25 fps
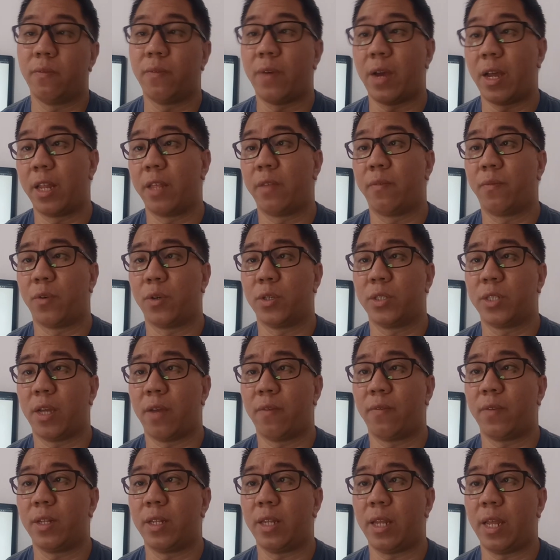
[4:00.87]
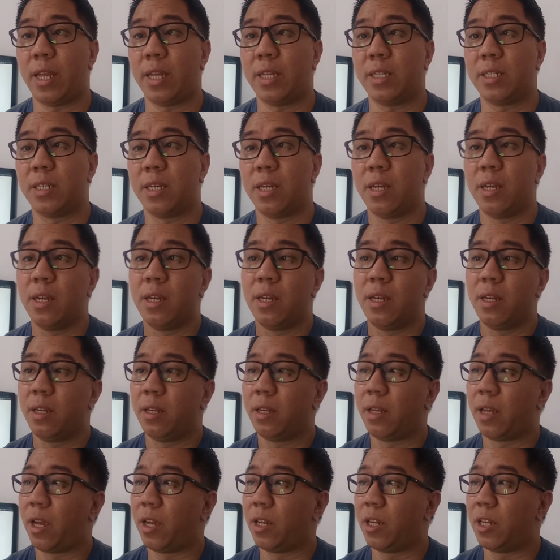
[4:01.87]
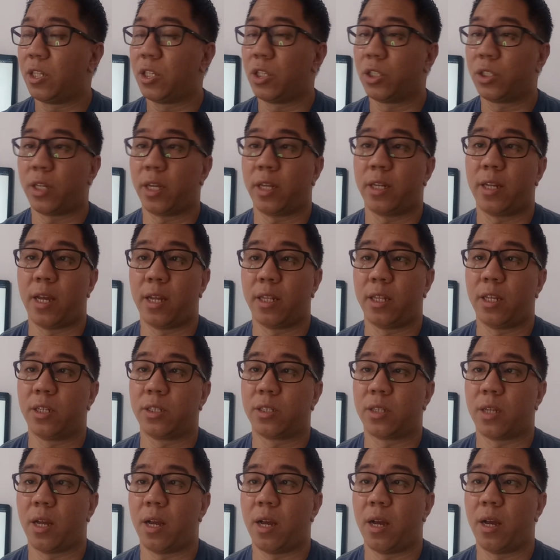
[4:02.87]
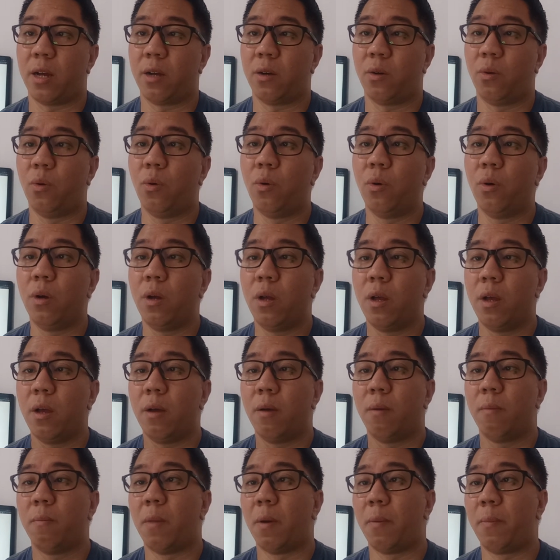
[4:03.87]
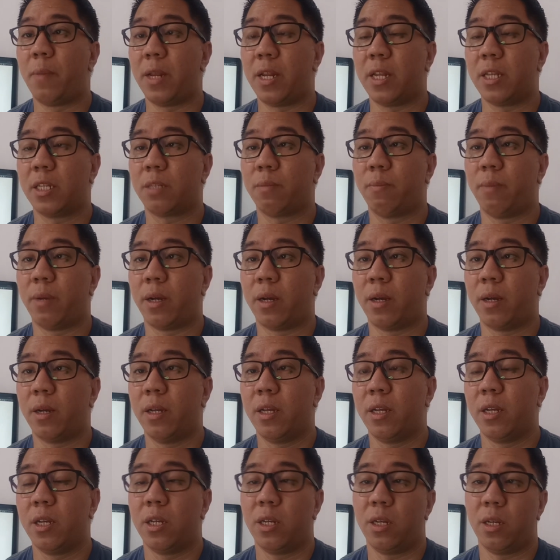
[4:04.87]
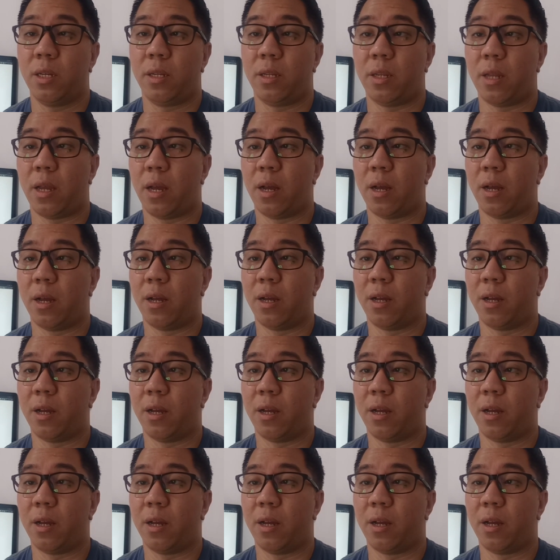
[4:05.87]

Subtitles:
valid for 7 days. Ngayon, i-check natin siya kung mabilis ba na